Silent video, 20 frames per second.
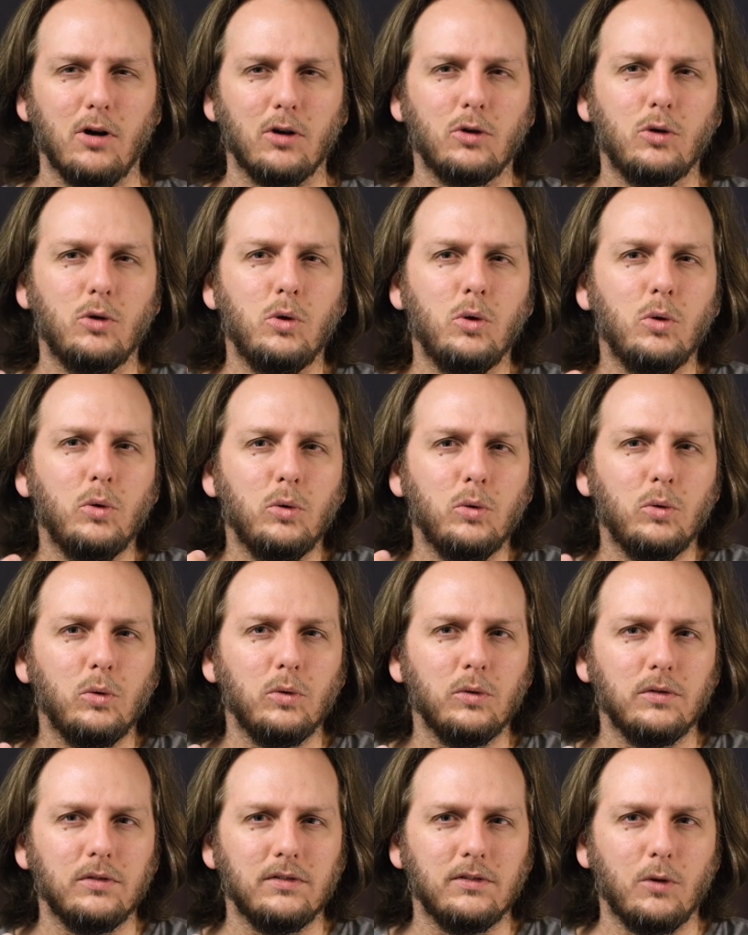
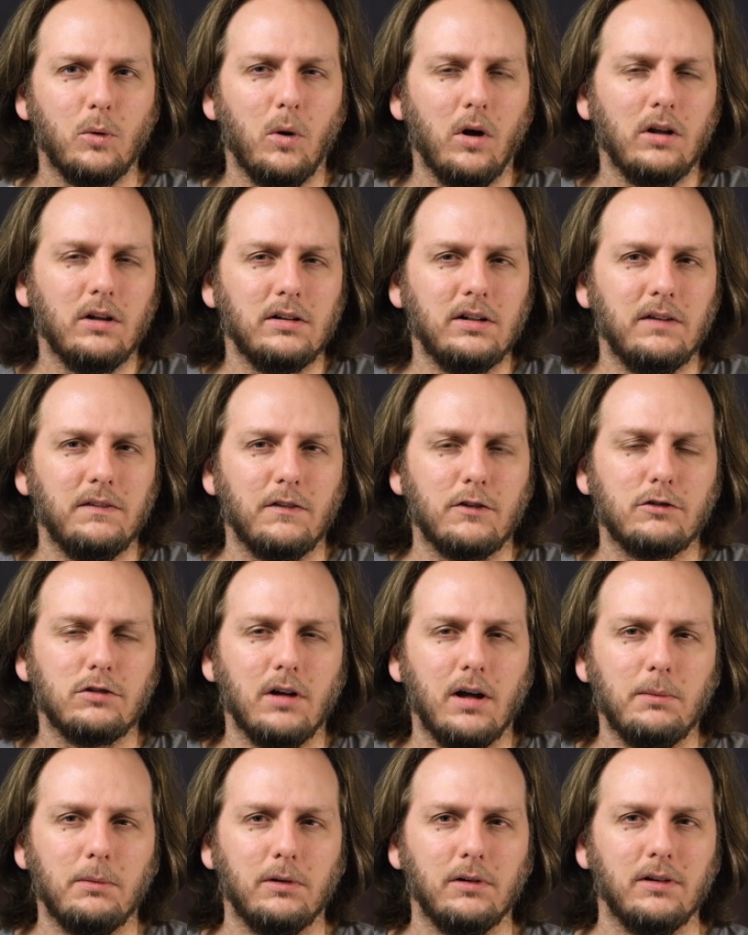cool quality of the
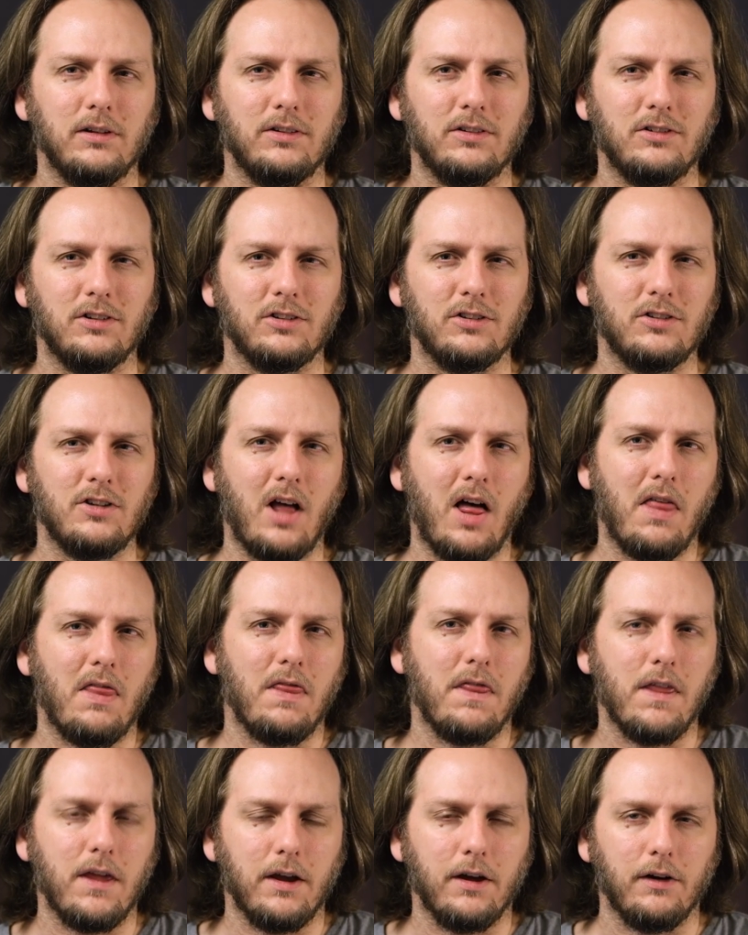treble is just not
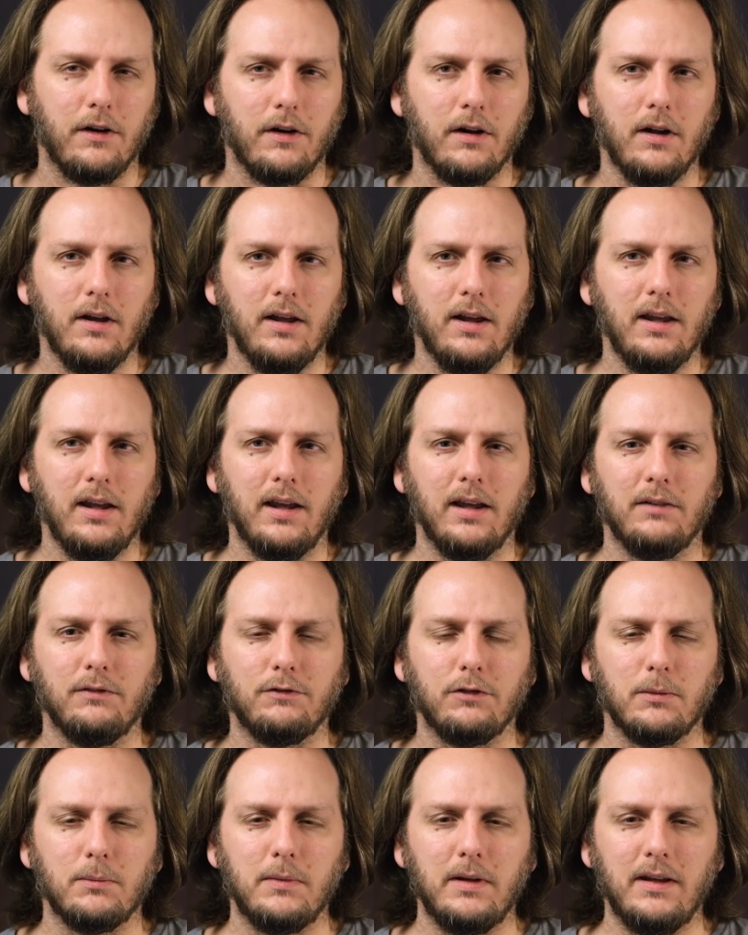there. And
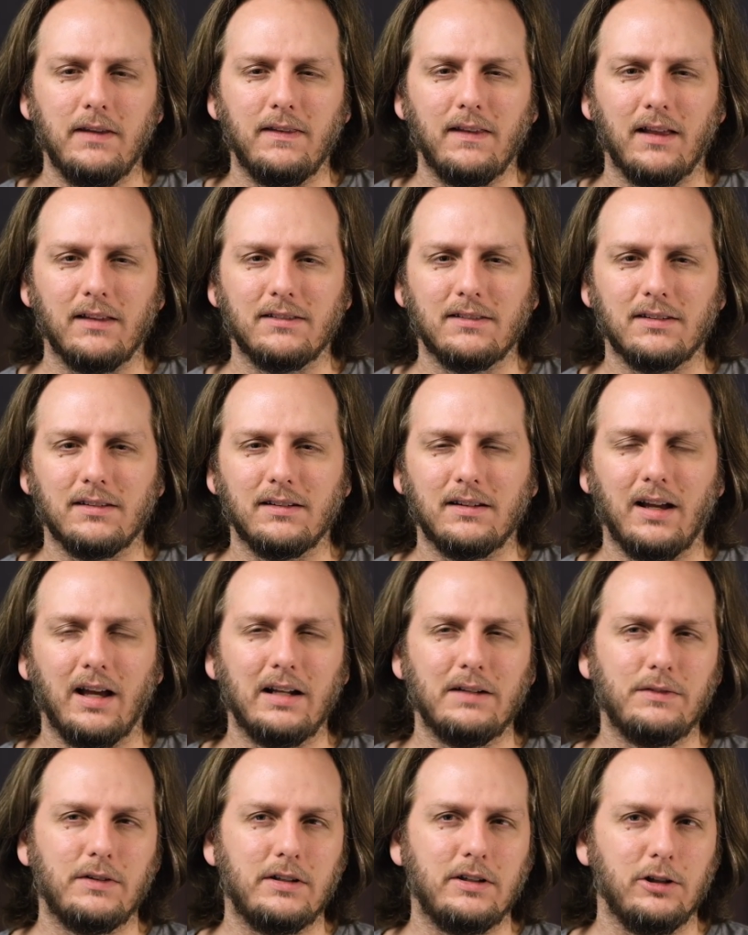for me, that's
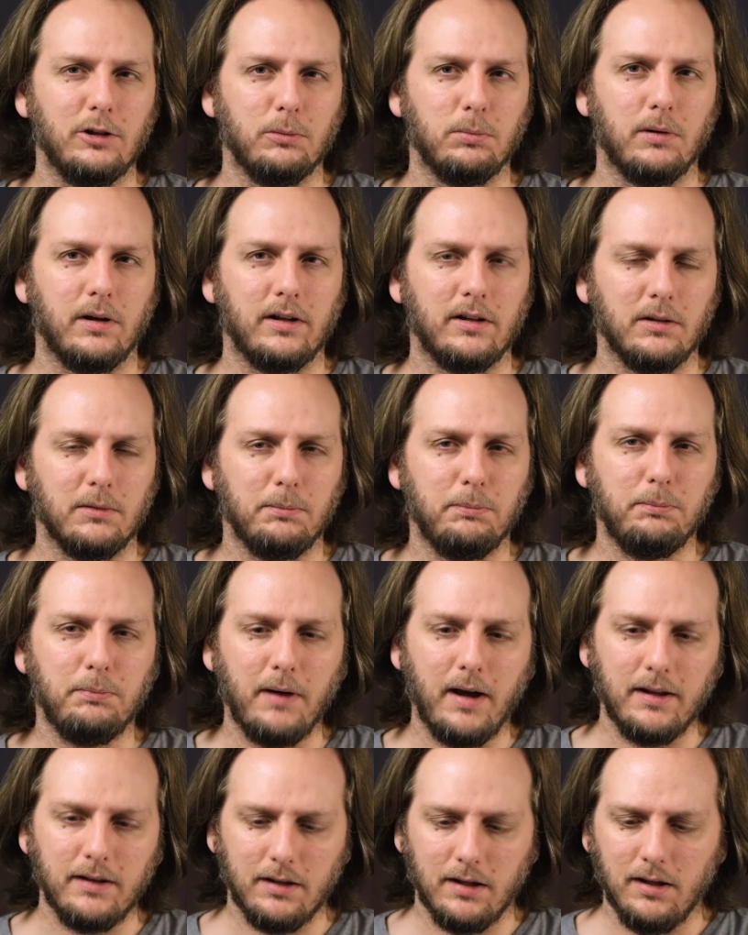kind of a deal breaker.
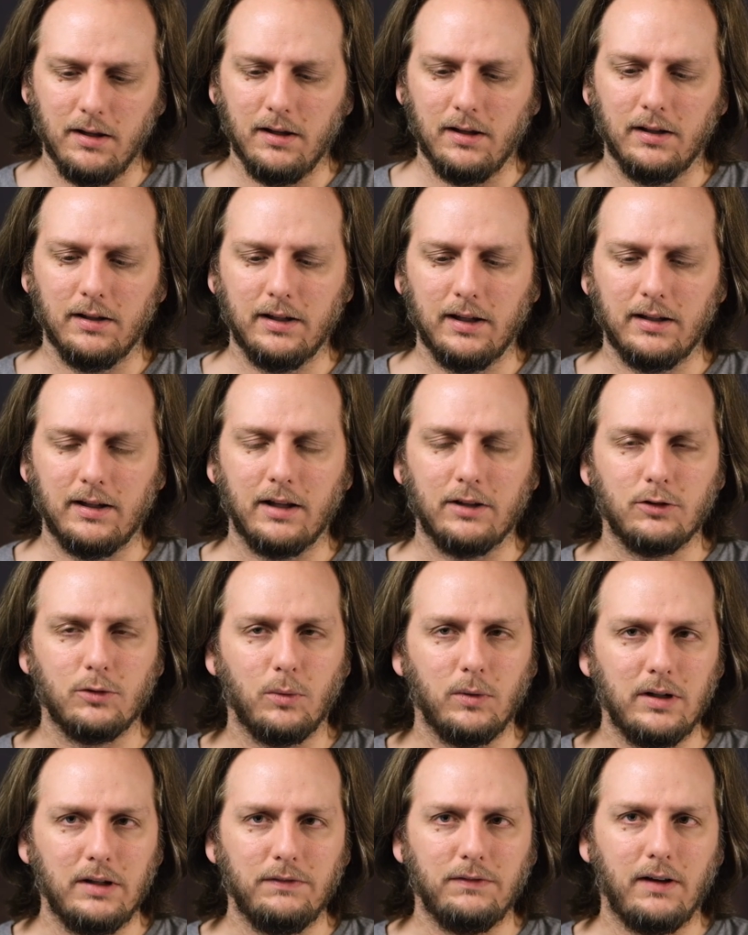But again, at
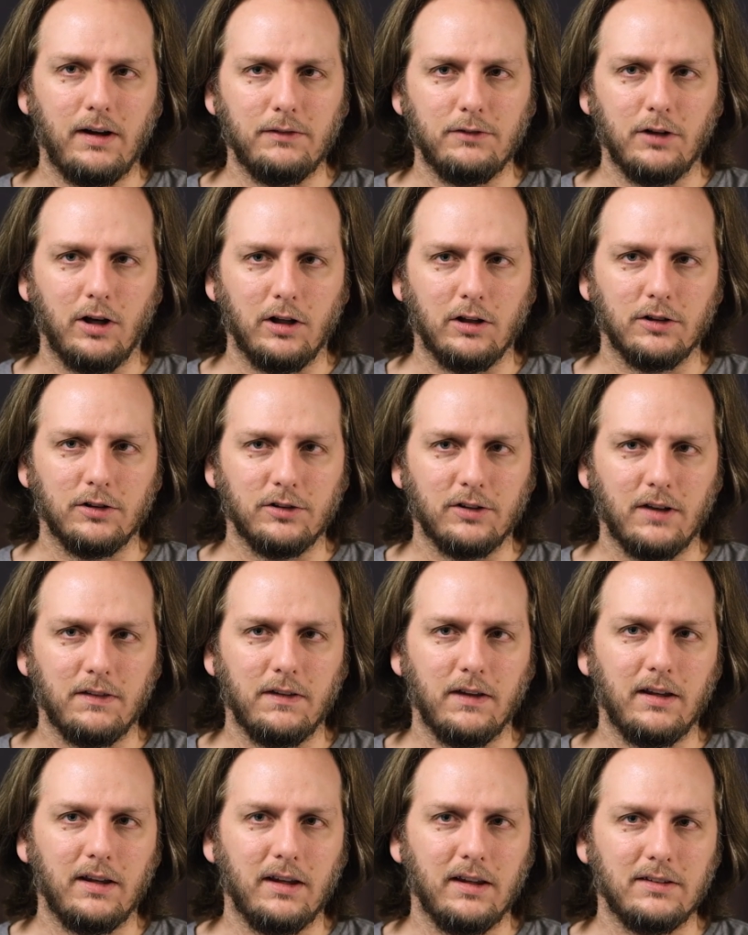$25, I
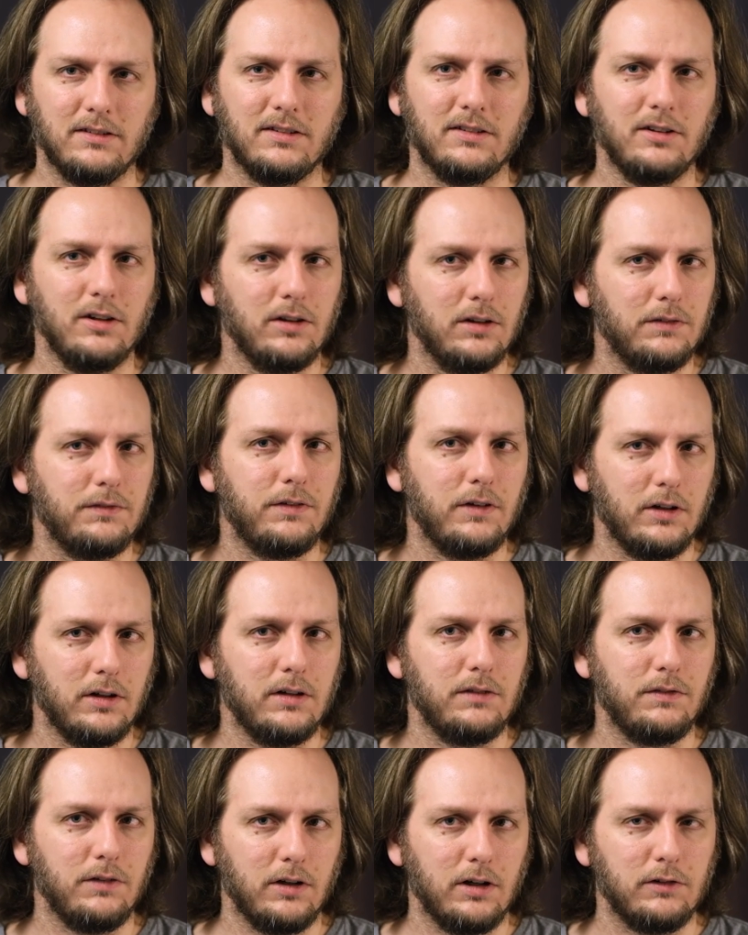think it's still a
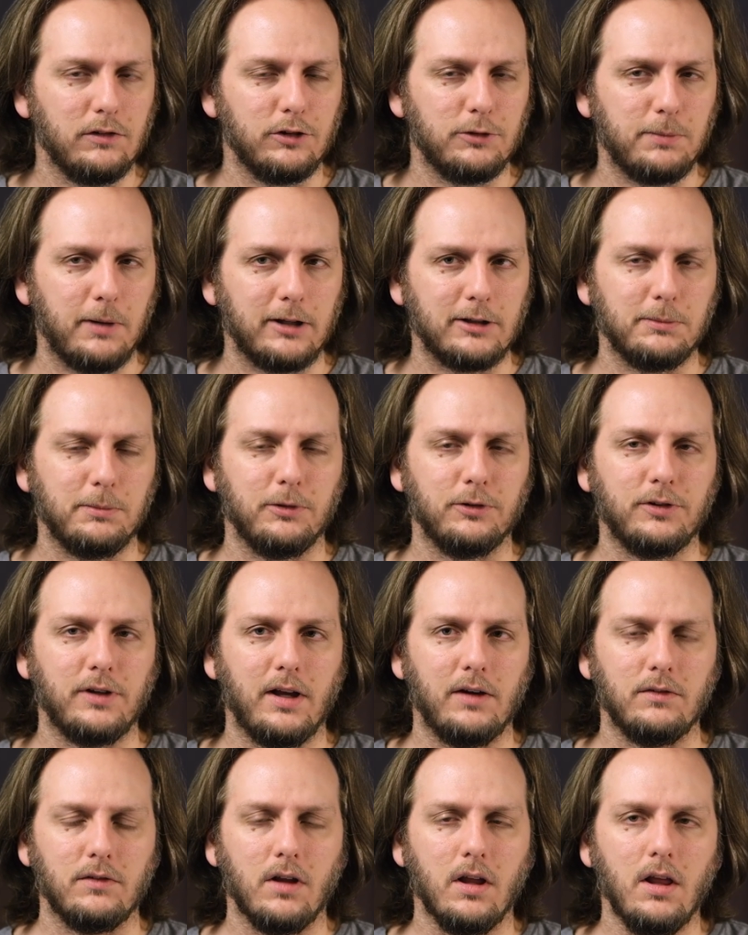very, very respectable
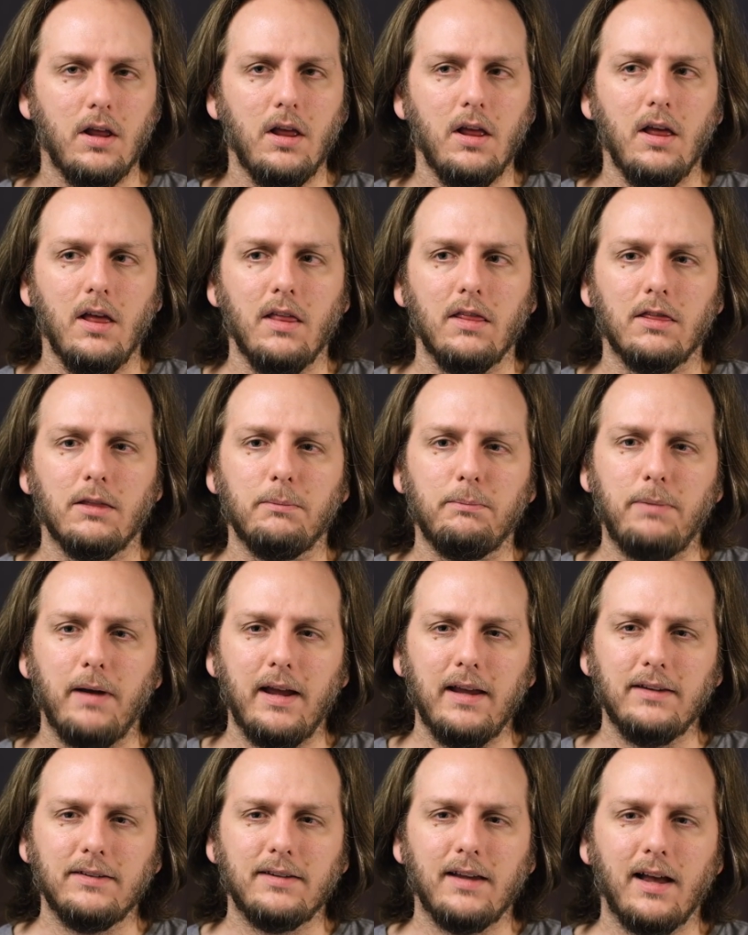sound. The
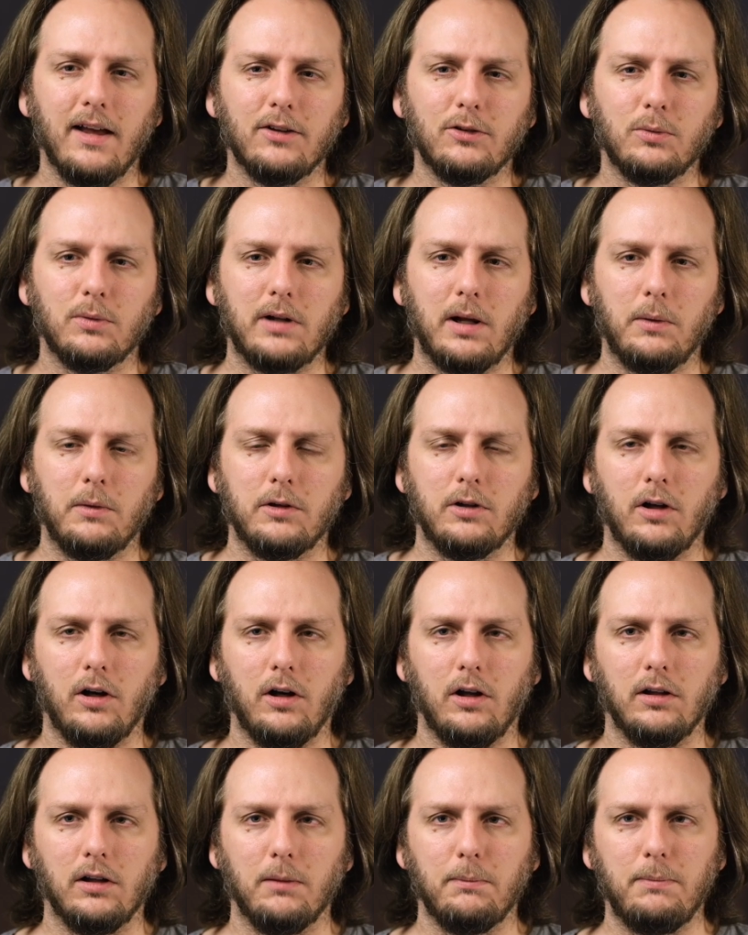bass has what I would
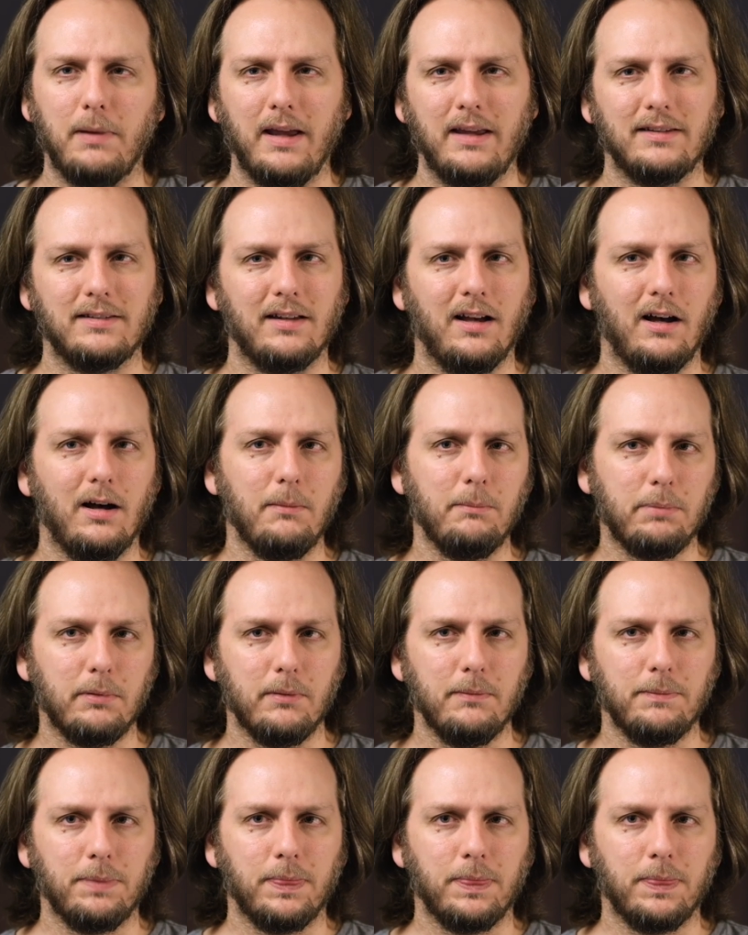call a bass hump,